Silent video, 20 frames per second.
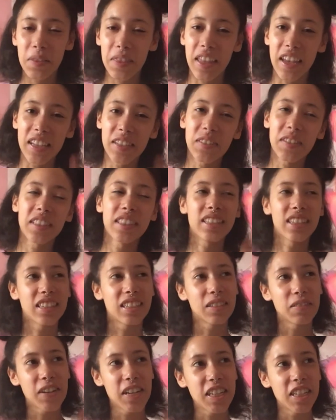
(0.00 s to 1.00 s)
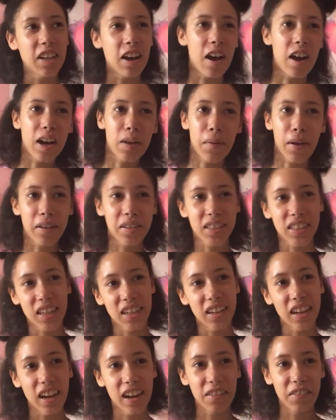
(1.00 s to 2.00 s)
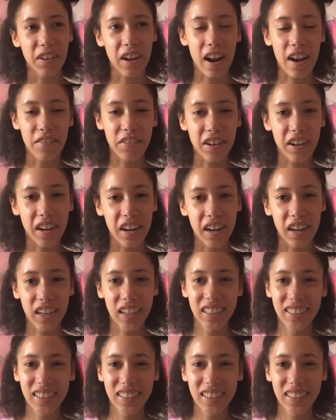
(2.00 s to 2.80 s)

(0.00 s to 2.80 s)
Thanks for listening to me talk about skincare forever.